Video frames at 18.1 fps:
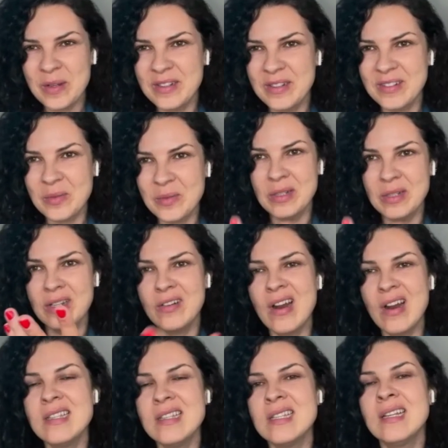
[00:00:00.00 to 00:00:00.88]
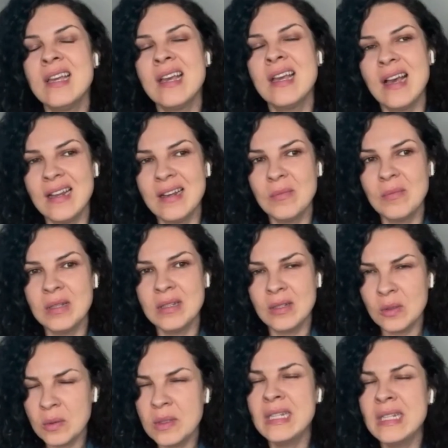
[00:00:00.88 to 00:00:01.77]
arise again,
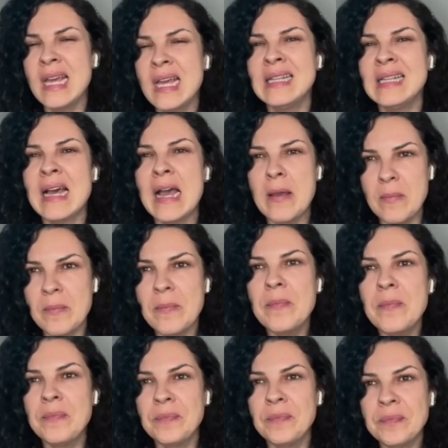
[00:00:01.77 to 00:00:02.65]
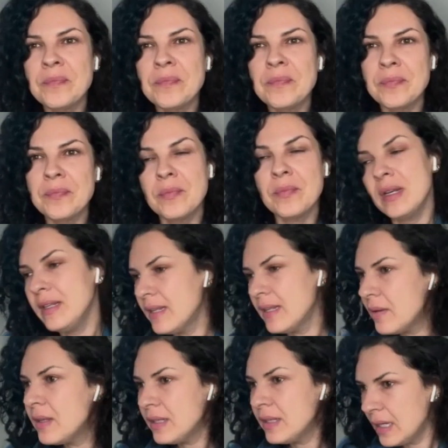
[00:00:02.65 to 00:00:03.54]
but it will take time. But
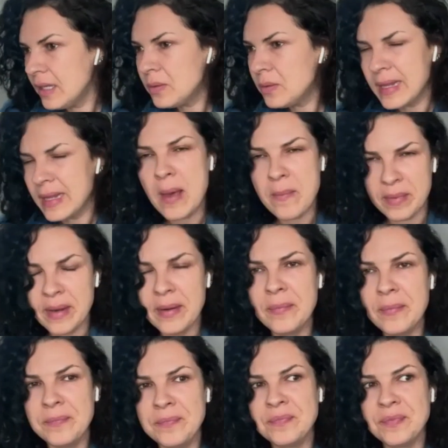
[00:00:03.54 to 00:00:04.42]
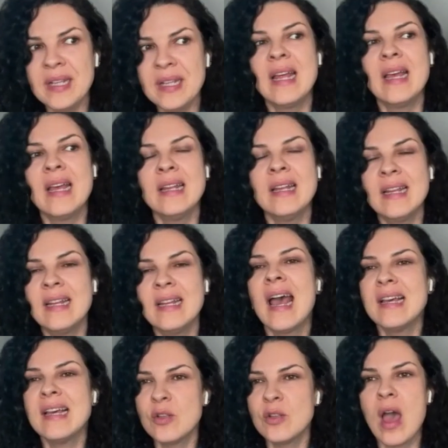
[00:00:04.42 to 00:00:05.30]
it will happen. It
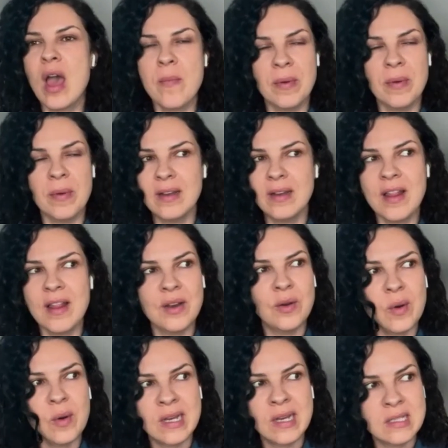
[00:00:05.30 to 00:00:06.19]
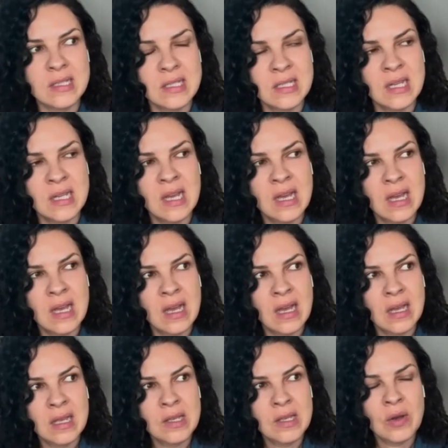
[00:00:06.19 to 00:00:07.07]
has to happen. Otherwise,
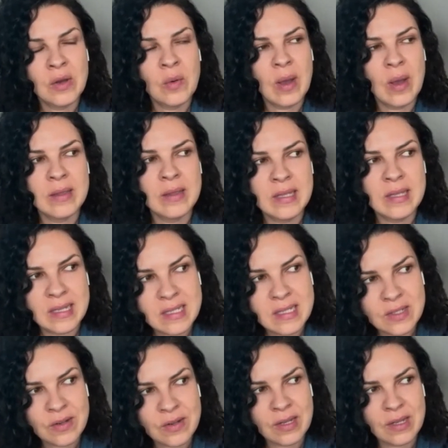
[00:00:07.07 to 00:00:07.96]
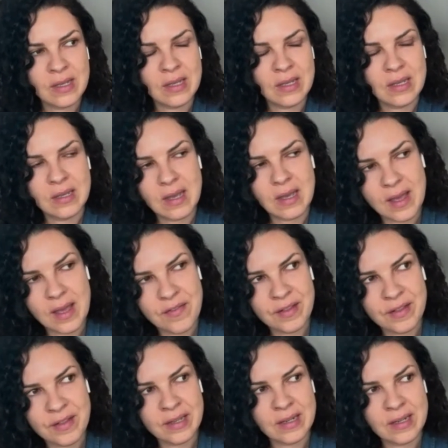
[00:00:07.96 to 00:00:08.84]
the history. I
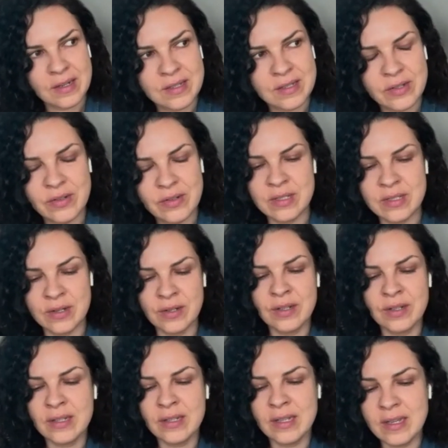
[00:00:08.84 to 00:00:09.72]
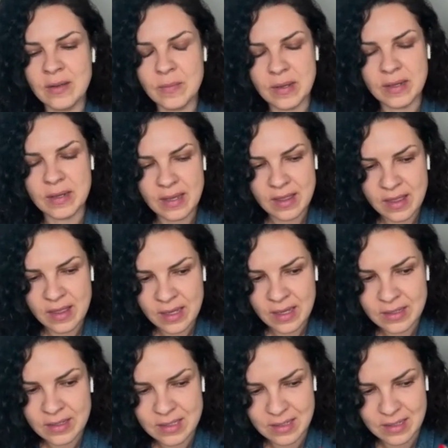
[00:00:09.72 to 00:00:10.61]
feel like the history is circling, but I
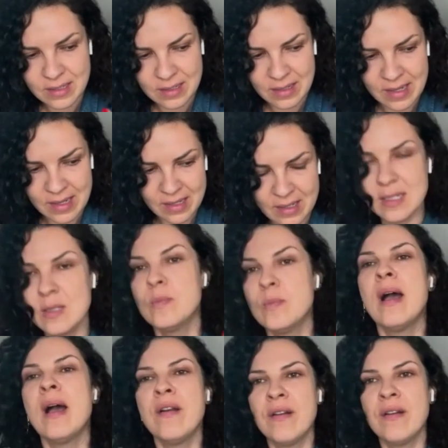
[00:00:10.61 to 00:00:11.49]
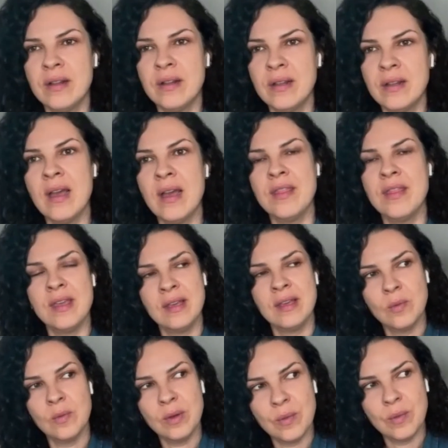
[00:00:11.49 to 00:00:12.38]
think it's like a spiral. I
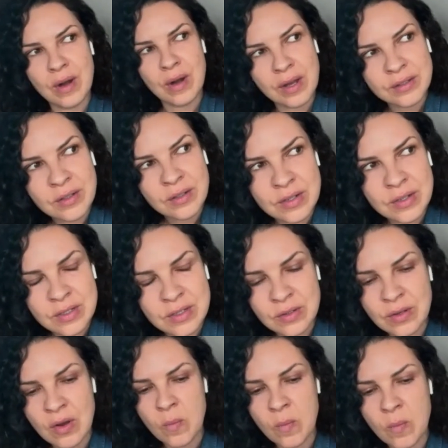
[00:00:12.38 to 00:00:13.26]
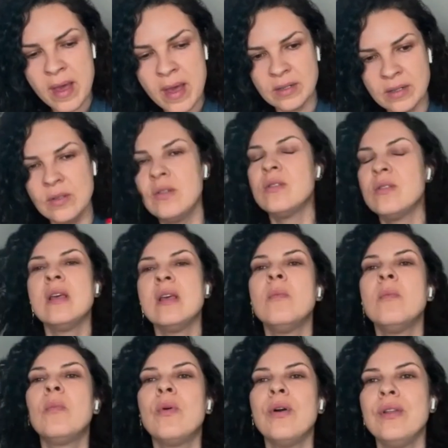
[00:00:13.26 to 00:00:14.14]
think we're not going to go back to the
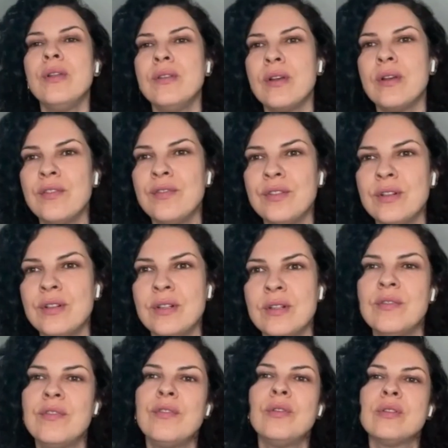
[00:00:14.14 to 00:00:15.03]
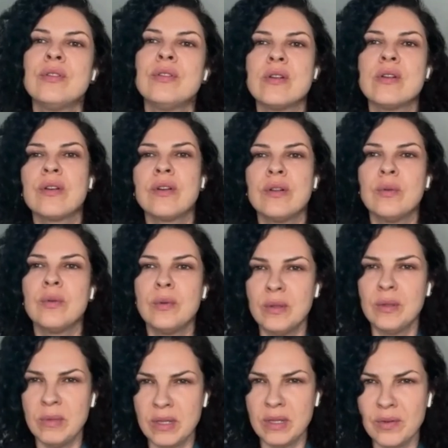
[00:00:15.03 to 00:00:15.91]
same point after the full circle
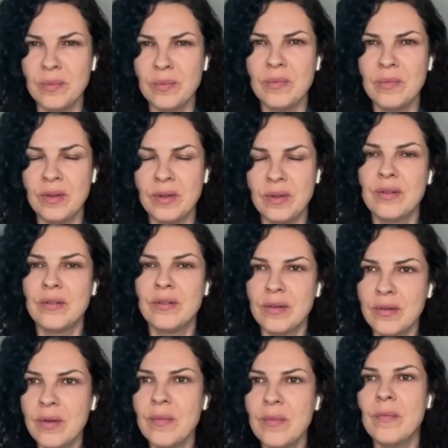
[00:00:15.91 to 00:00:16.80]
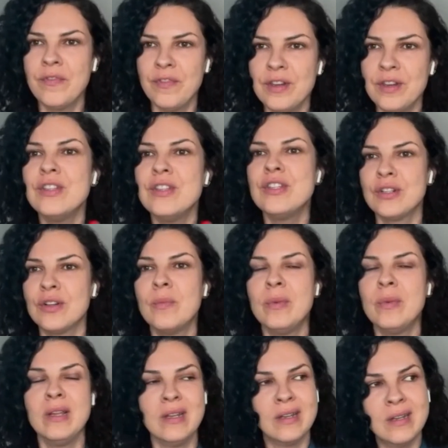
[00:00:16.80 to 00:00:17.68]
will be finished,
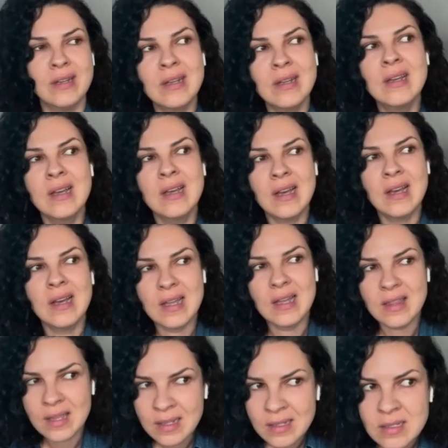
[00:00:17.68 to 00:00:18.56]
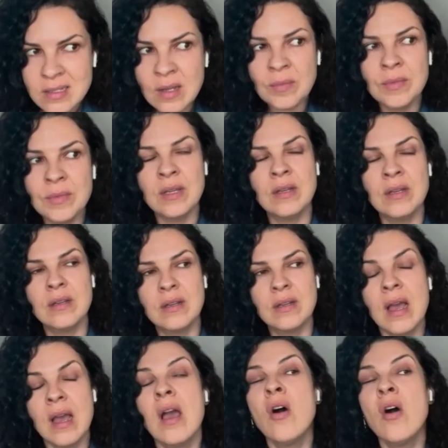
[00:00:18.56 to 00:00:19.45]
completed. I
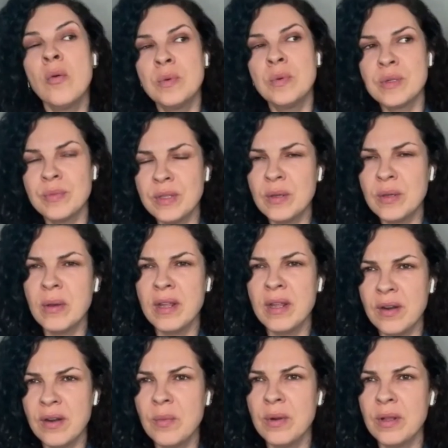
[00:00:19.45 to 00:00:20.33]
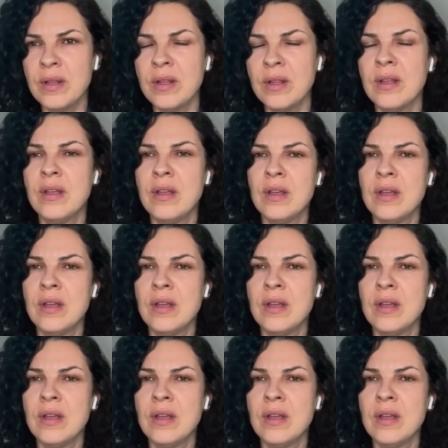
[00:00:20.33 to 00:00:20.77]
hope something better will